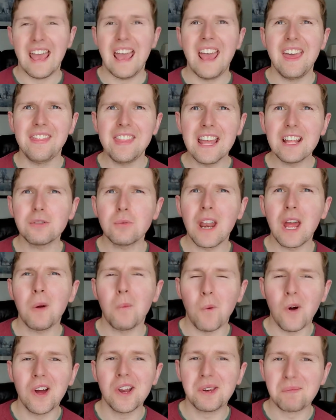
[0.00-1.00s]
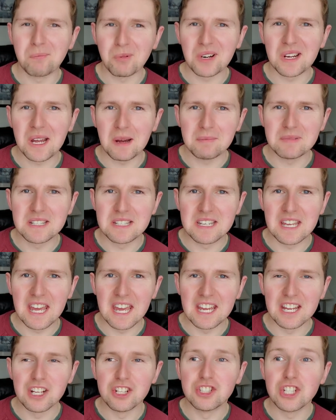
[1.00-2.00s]
And that's what I wanted to bring up
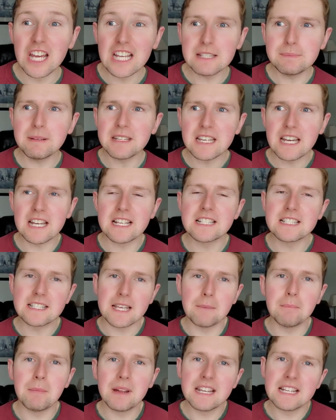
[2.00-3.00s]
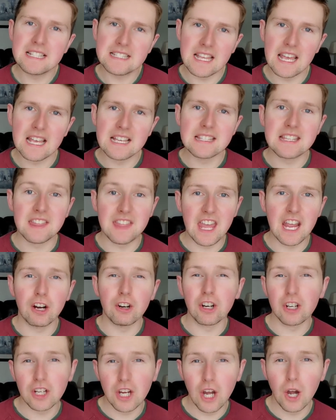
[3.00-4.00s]
today. Just because somebody says they
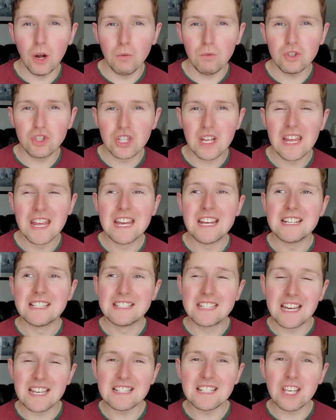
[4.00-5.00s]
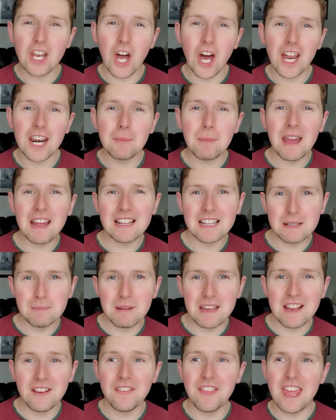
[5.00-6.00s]
are a coach doesn't automatically
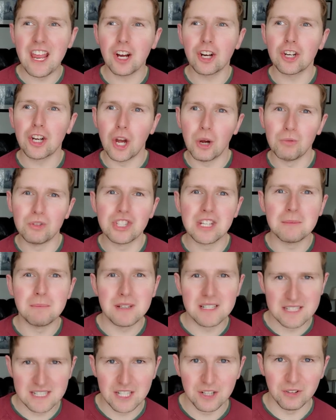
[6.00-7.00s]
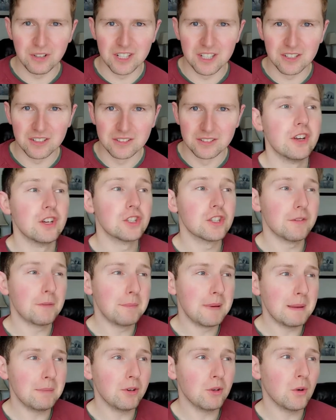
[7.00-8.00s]
mean they are coaching material. So
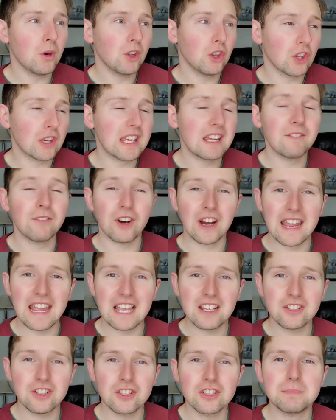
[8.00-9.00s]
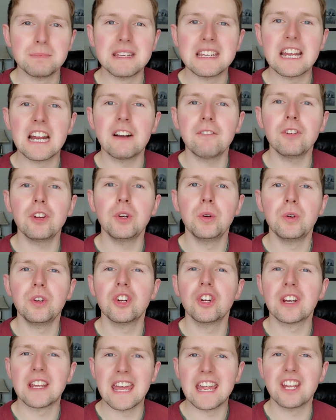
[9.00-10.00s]
for people who are looking for answers, be careful who
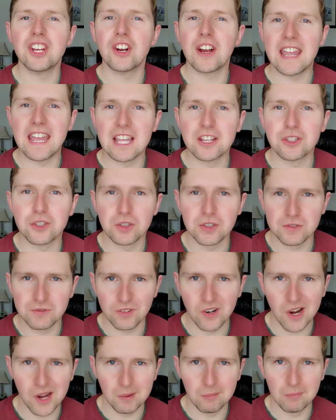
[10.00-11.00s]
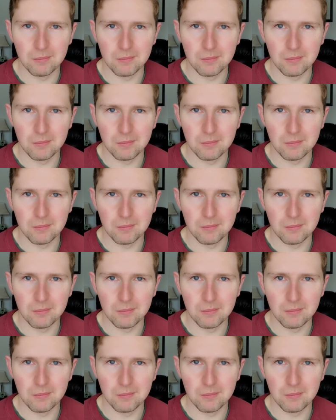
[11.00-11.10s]
you're getting your answers from.